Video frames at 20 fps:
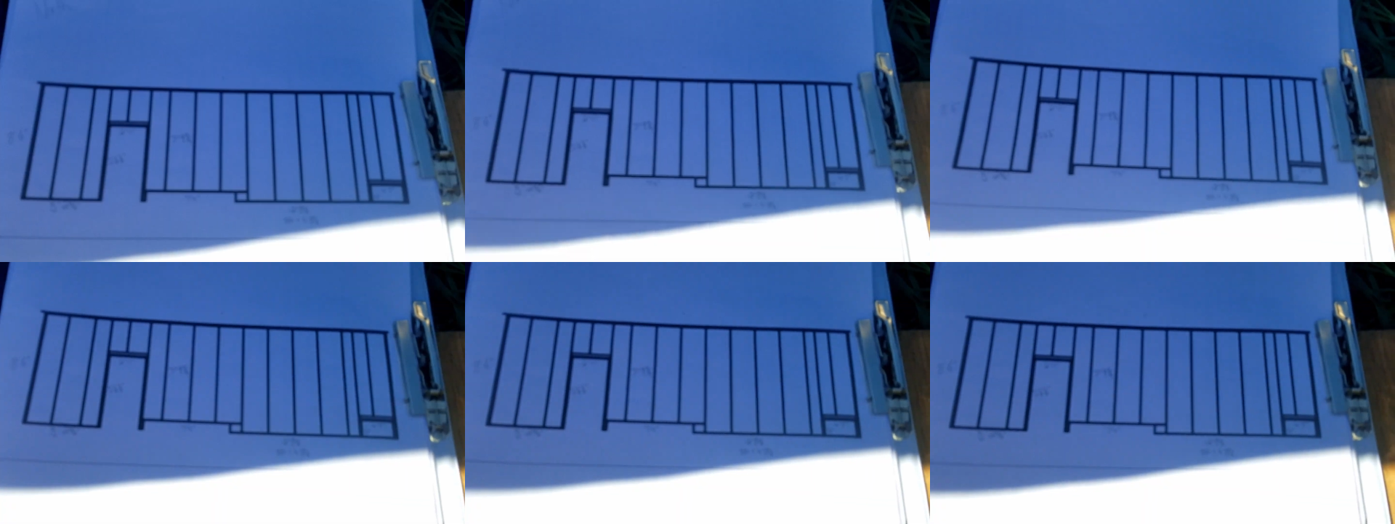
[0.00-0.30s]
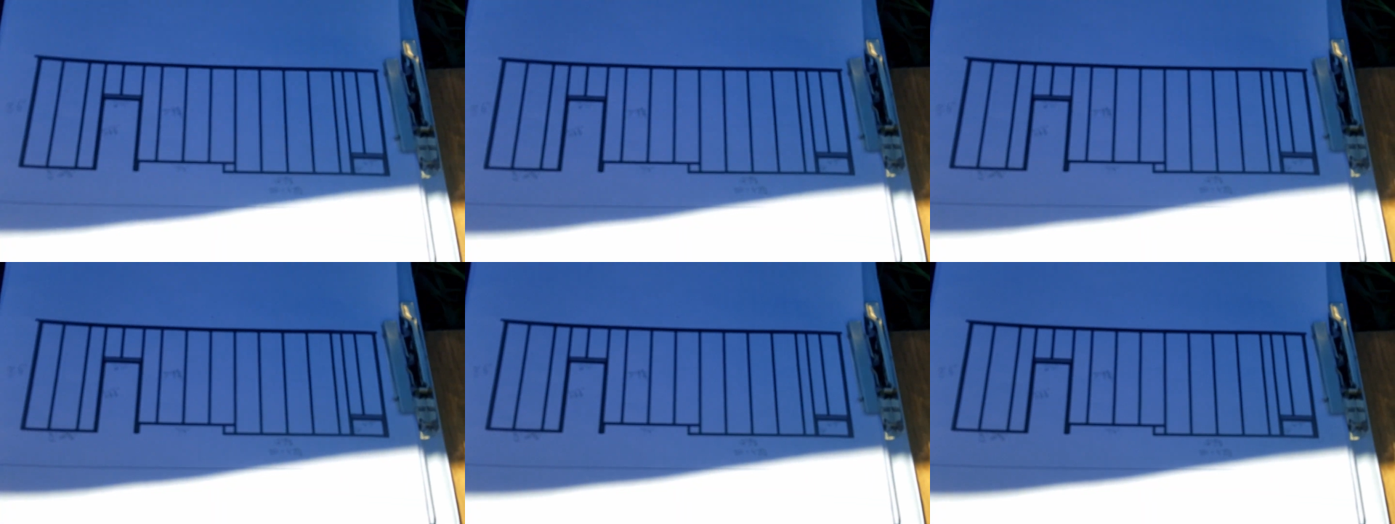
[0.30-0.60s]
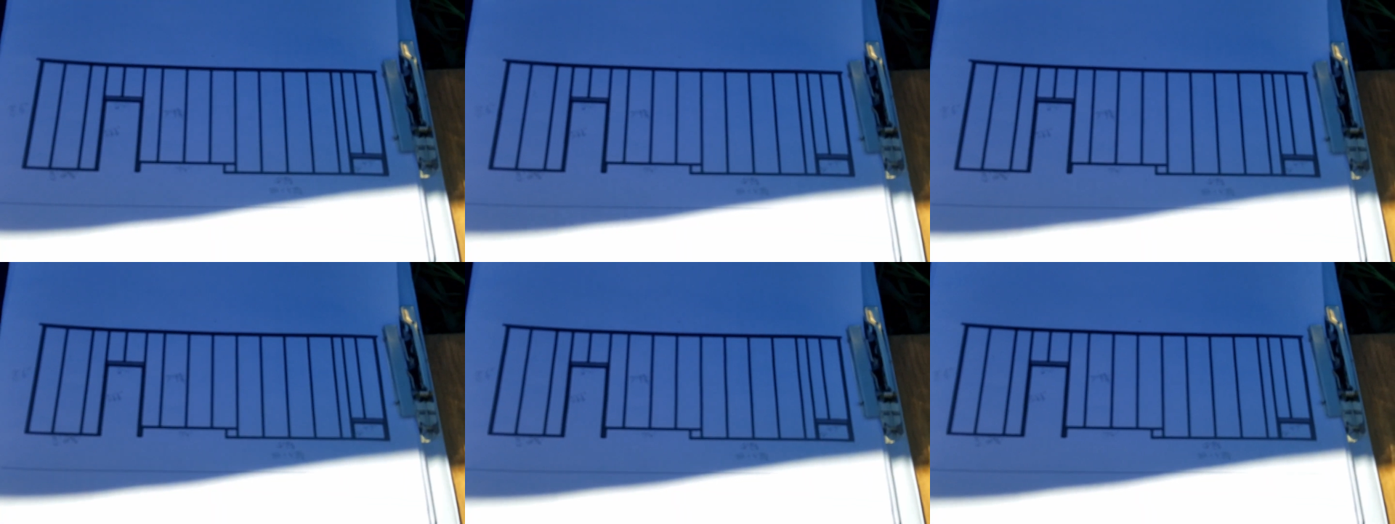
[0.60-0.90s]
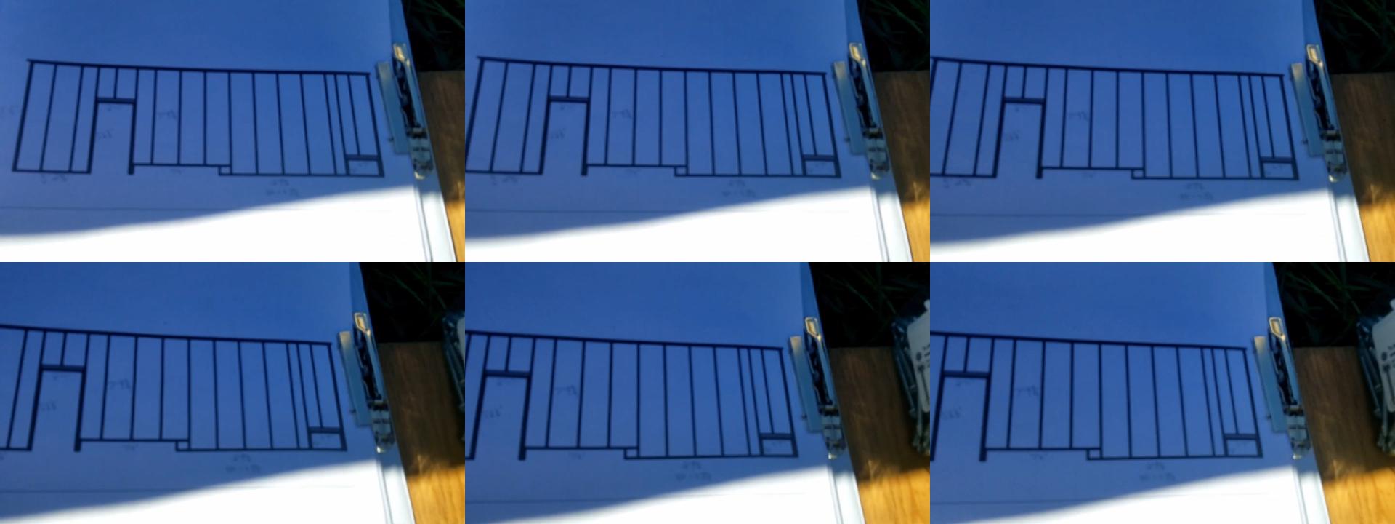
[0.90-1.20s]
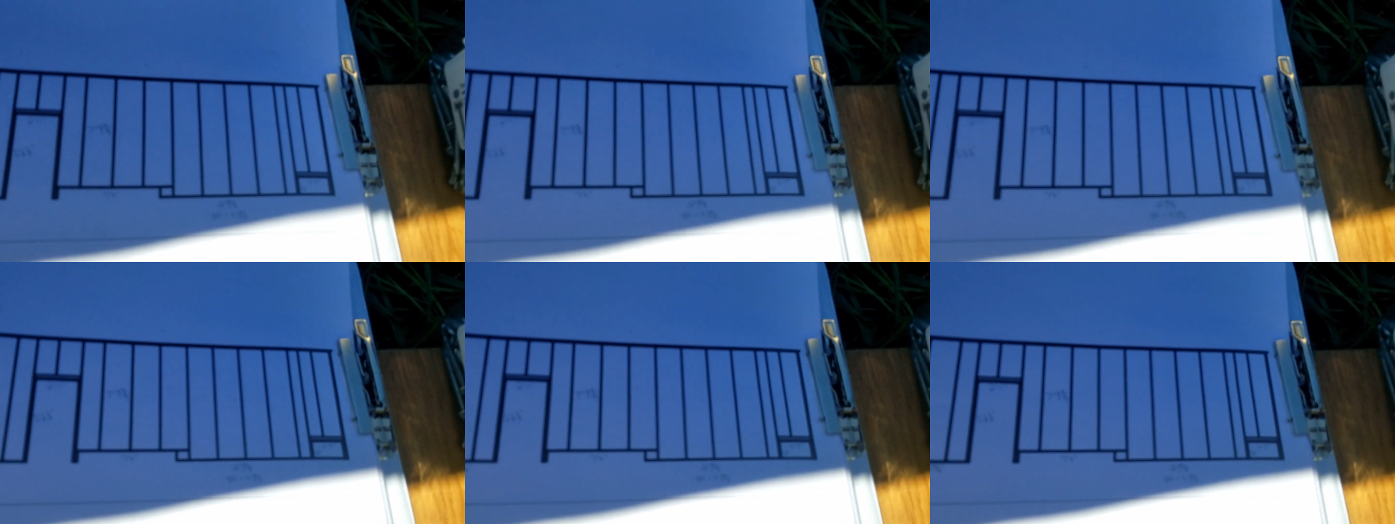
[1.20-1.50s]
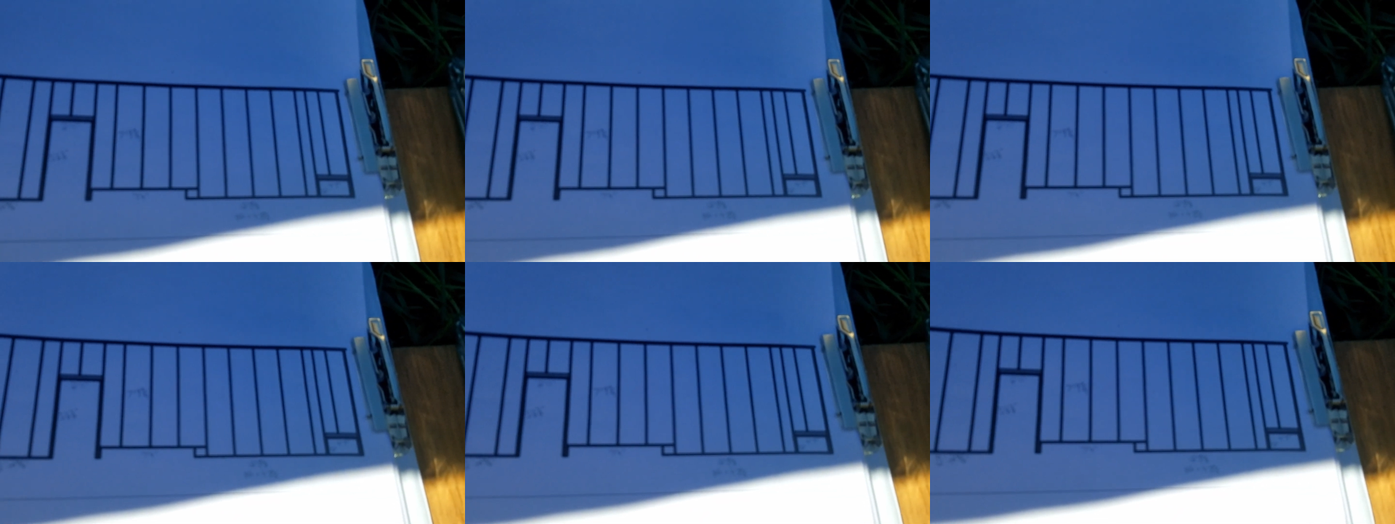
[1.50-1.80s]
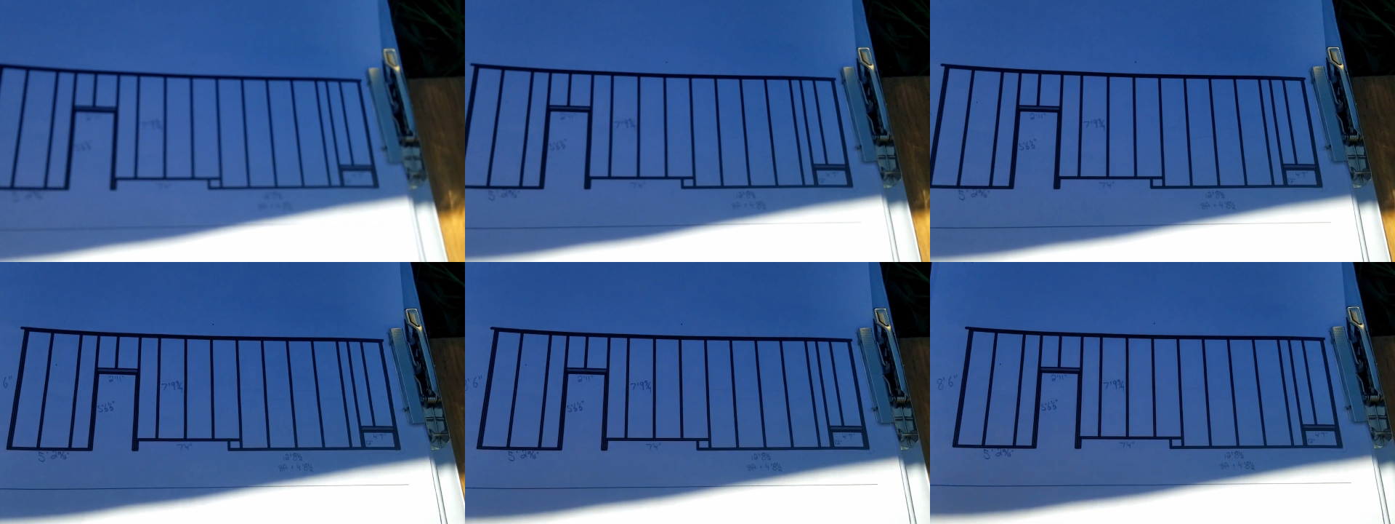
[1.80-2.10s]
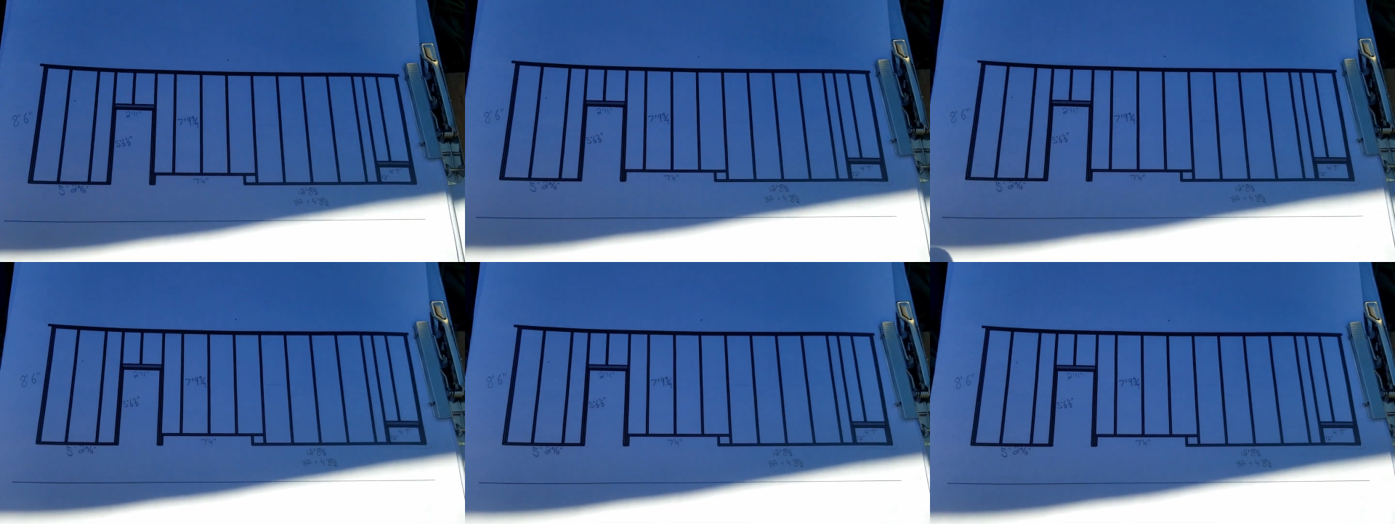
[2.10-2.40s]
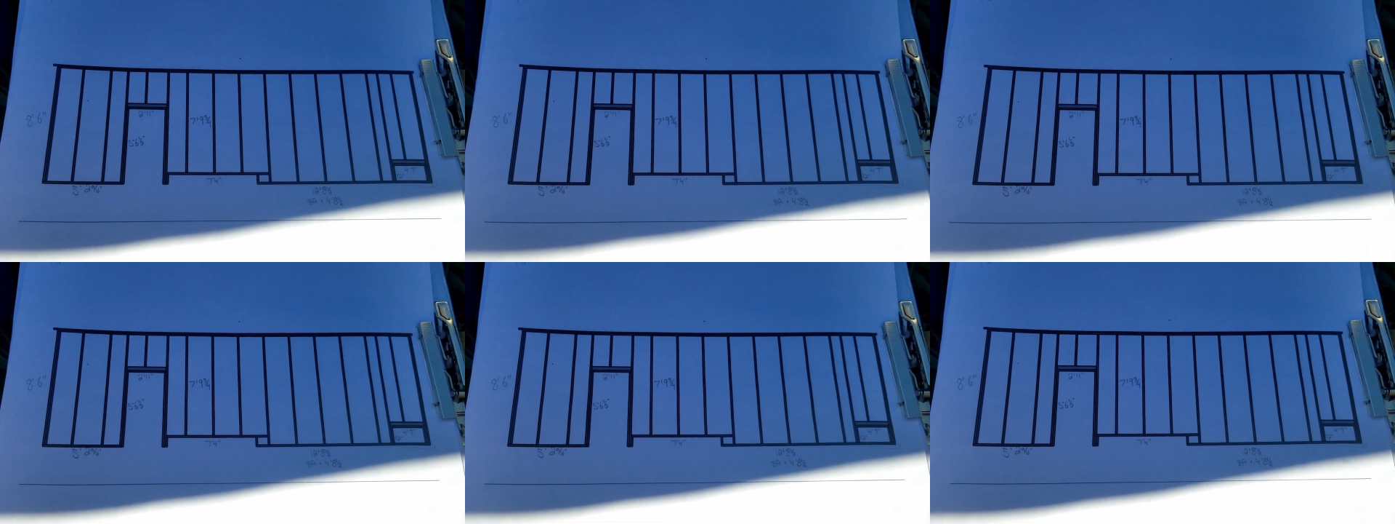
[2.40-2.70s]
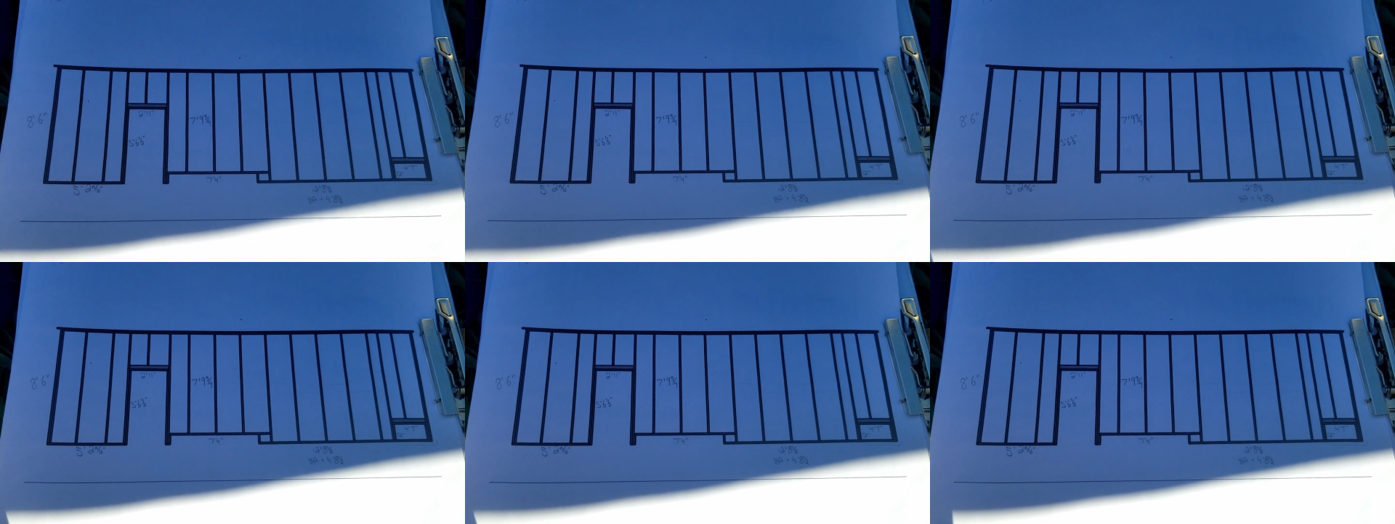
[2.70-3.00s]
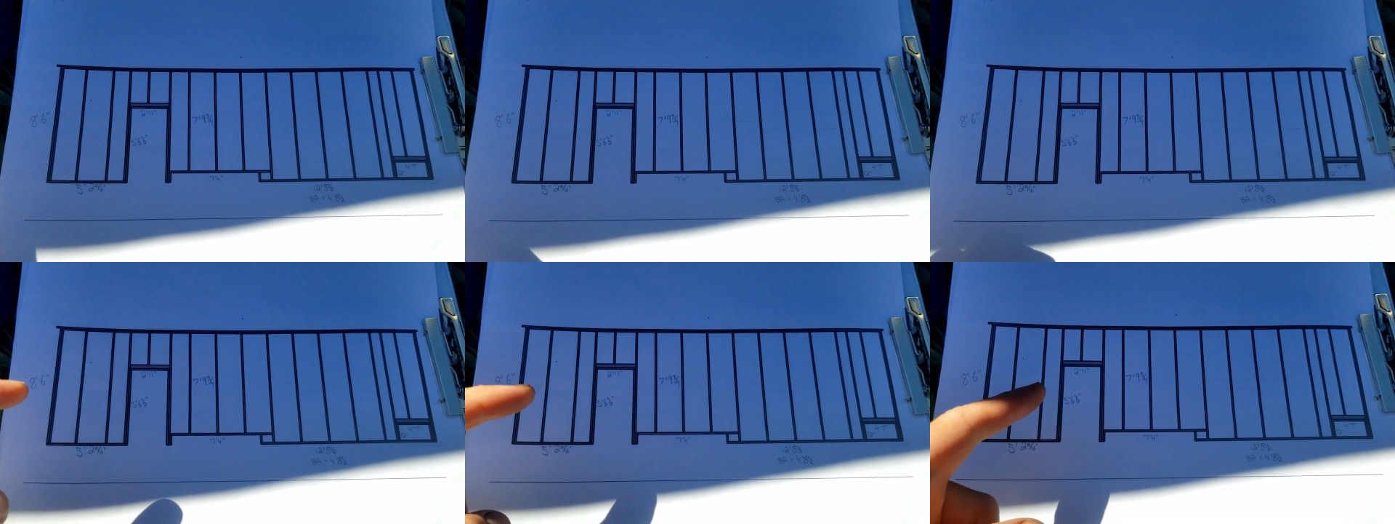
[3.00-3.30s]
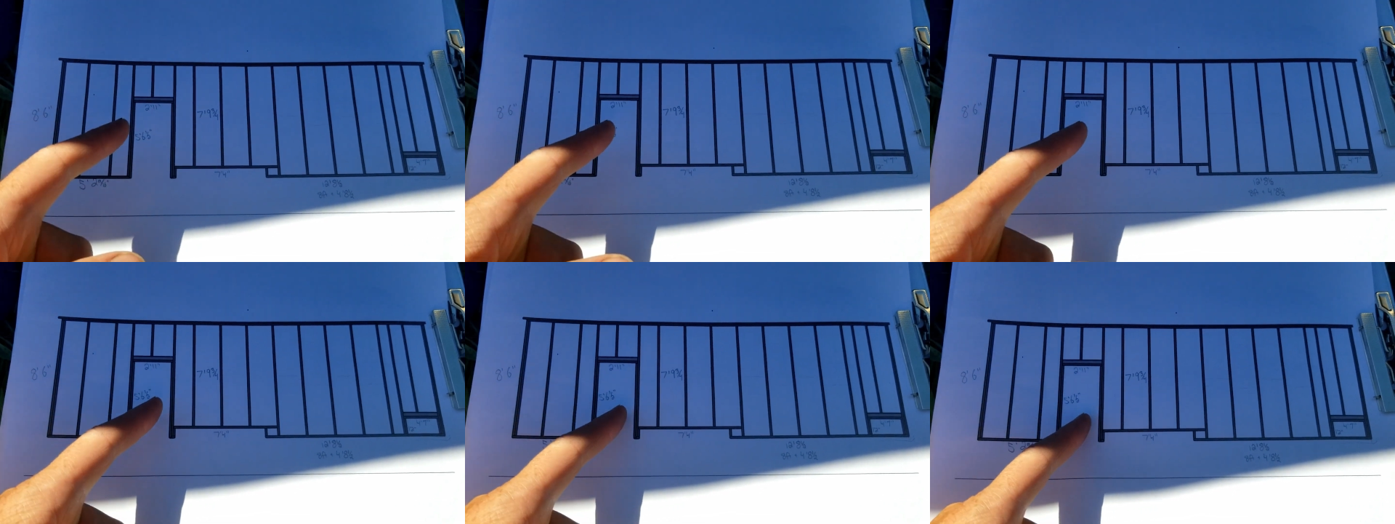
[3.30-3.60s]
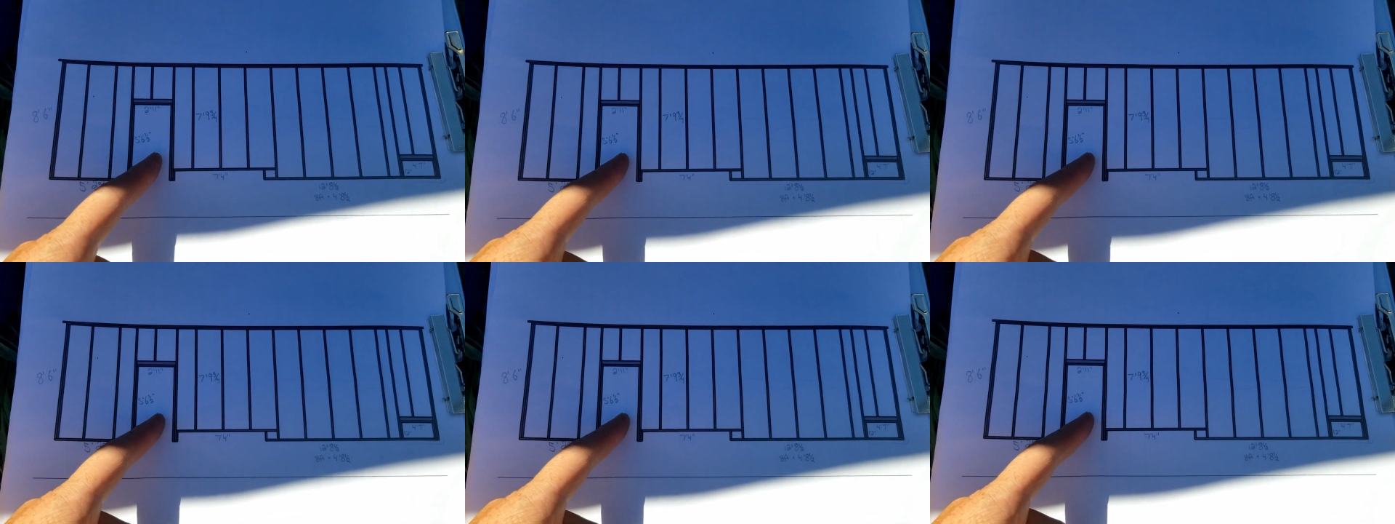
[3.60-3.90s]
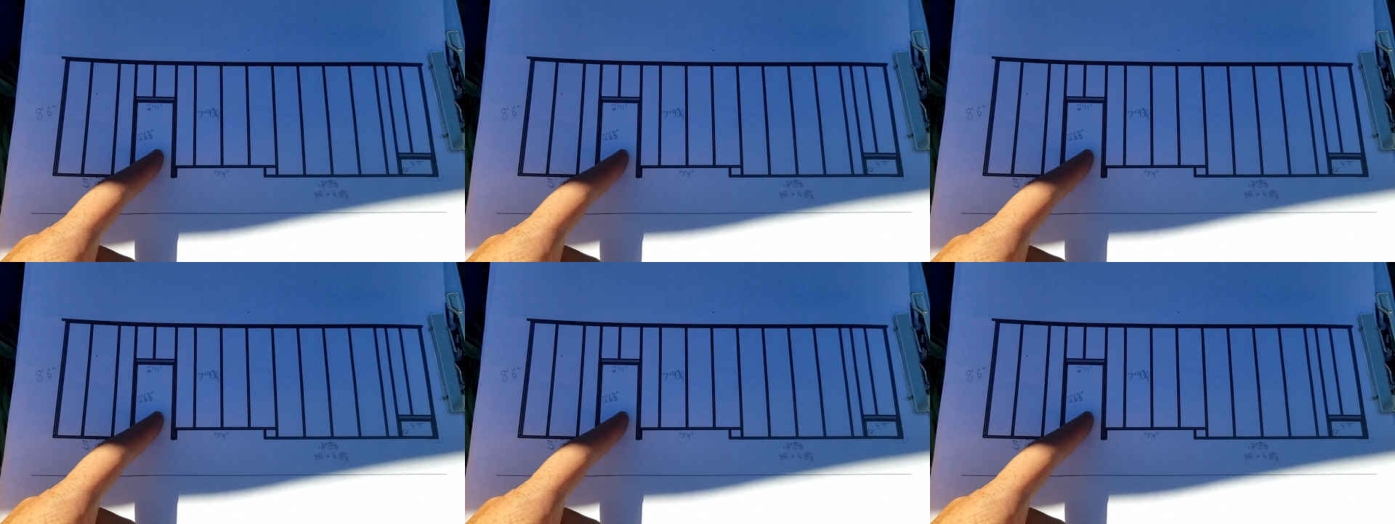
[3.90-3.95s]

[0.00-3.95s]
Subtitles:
Nobody's mouth can be seen.